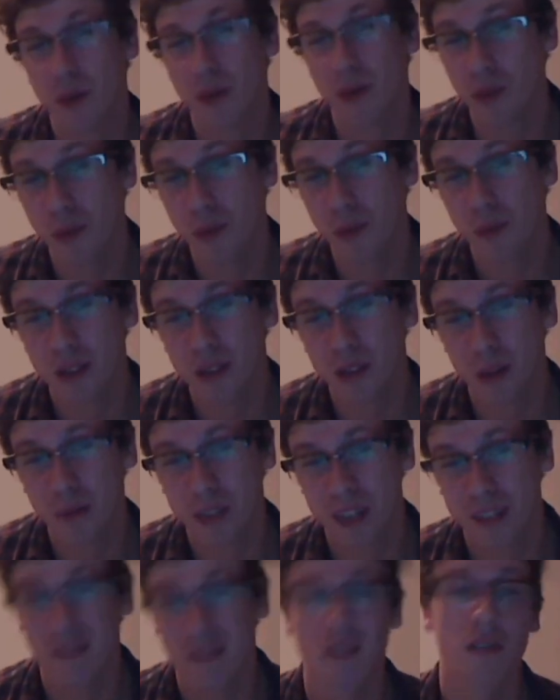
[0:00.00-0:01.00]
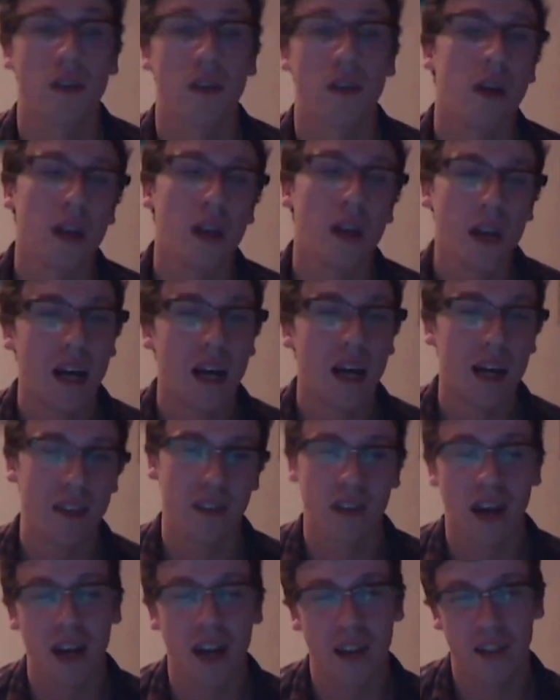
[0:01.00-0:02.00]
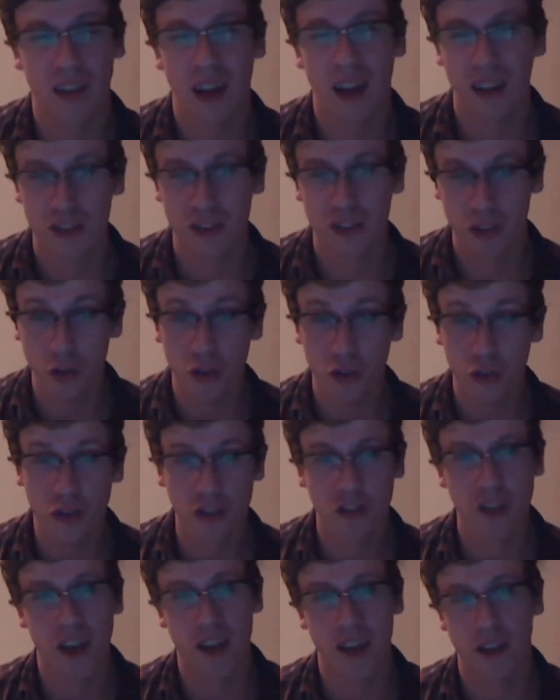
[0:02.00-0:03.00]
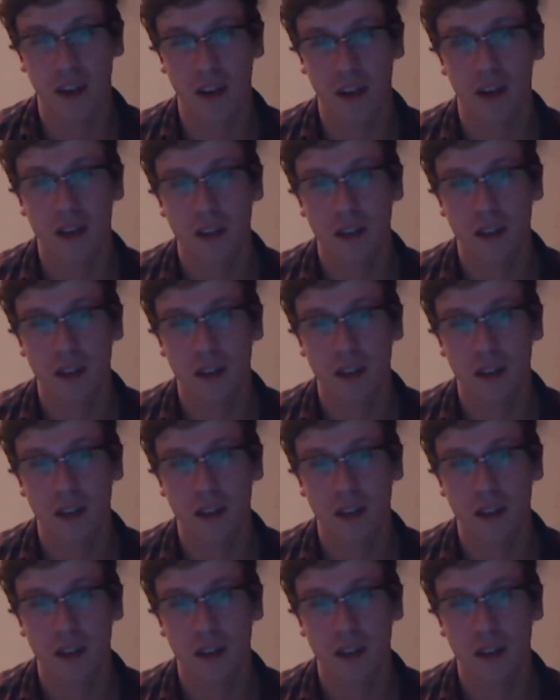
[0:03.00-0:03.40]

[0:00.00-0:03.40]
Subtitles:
in one of my top 10s as a good contender.